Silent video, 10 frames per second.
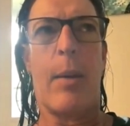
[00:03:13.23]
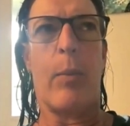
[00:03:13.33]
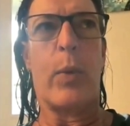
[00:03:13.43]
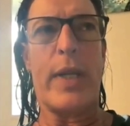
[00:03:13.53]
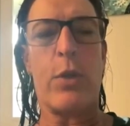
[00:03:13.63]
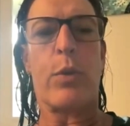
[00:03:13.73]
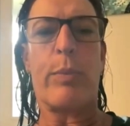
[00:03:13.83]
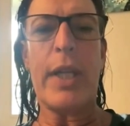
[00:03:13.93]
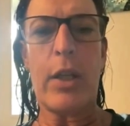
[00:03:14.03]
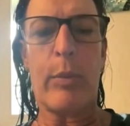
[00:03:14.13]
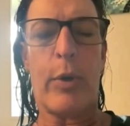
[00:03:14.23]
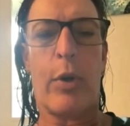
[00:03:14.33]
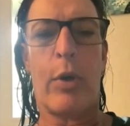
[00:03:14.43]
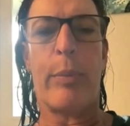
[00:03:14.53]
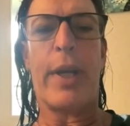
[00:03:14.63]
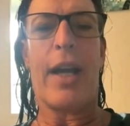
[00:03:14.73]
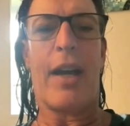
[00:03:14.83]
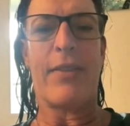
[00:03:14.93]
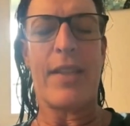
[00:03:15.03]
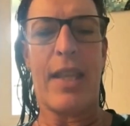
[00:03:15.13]
we do pickleball. But
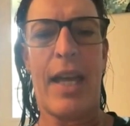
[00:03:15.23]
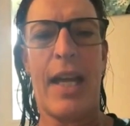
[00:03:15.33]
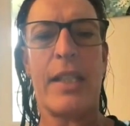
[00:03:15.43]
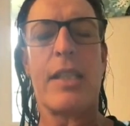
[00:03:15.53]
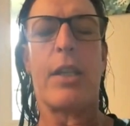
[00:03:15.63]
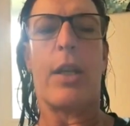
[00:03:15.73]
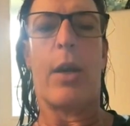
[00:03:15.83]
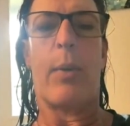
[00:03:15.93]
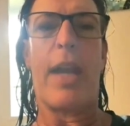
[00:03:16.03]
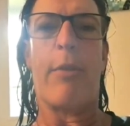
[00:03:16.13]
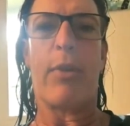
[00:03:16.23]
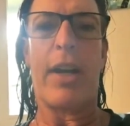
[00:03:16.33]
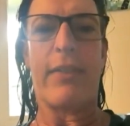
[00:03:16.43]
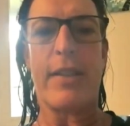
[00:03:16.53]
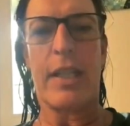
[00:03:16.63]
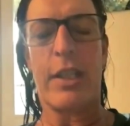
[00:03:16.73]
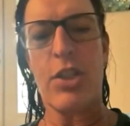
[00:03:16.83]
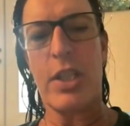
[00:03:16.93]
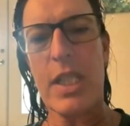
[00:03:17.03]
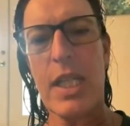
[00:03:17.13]
after that, we have breakfast, lunch,
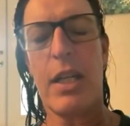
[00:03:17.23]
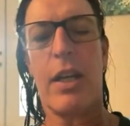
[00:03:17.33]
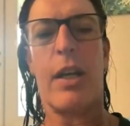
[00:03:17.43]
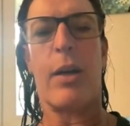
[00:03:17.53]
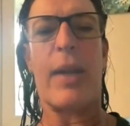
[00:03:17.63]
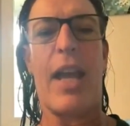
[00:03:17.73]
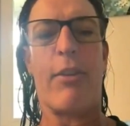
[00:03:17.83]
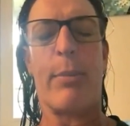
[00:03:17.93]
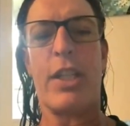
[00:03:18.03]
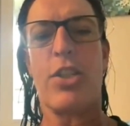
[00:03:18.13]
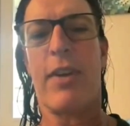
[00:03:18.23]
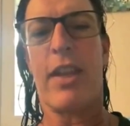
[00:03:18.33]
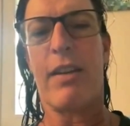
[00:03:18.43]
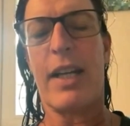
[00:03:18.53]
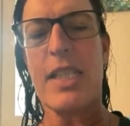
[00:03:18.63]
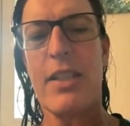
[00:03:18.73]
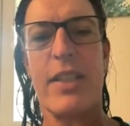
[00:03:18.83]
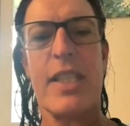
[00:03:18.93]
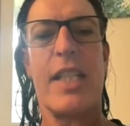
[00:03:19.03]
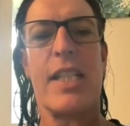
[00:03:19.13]
and dinner. We have a bunch of other
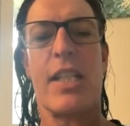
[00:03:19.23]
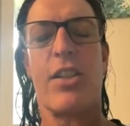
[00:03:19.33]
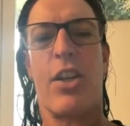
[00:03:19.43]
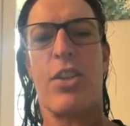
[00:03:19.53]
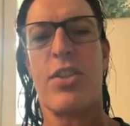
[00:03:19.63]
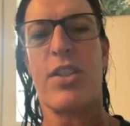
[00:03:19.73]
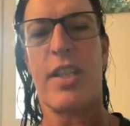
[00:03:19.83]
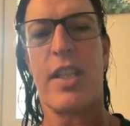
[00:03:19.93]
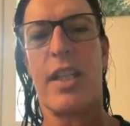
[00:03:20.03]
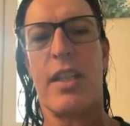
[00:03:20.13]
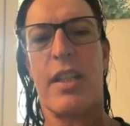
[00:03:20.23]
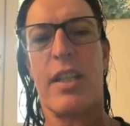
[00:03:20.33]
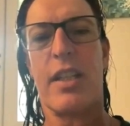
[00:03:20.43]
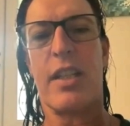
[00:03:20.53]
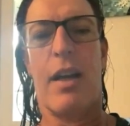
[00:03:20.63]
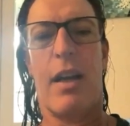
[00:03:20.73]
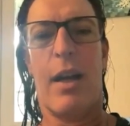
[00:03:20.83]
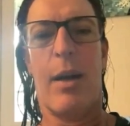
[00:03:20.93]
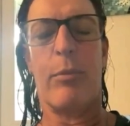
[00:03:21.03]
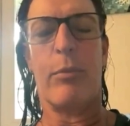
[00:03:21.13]
activities, excursions, and things
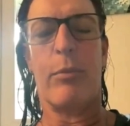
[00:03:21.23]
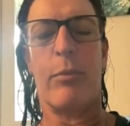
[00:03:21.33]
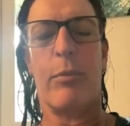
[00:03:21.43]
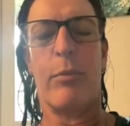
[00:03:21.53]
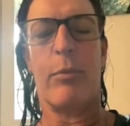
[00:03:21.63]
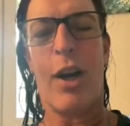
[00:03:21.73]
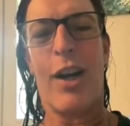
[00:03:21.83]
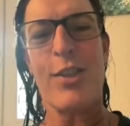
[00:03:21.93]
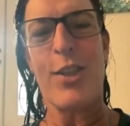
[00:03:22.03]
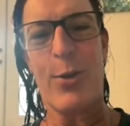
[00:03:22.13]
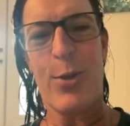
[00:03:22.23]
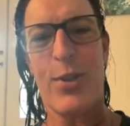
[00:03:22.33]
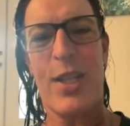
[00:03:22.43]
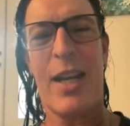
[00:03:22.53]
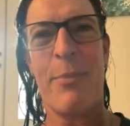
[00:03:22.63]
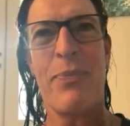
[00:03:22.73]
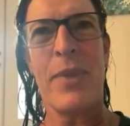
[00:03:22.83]
for our social time.